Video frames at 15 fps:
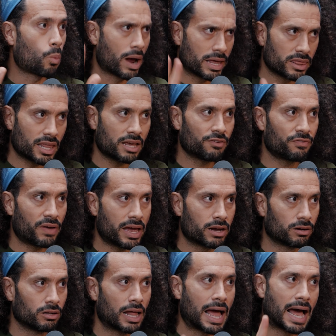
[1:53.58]
when they
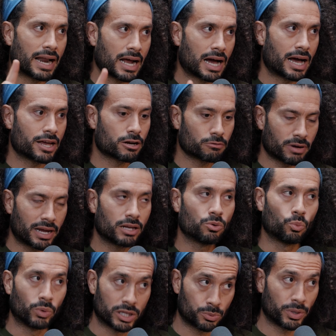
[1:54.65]
fail at a higher rate,
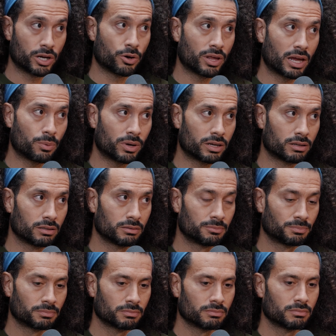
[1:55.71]
which we know they will,
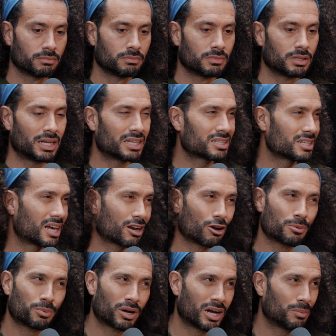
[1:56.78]
it's not
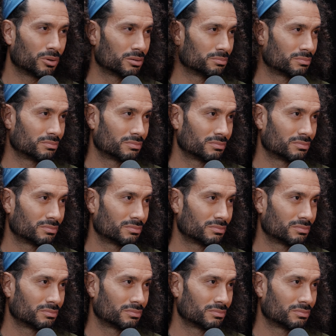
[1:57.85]
our problem.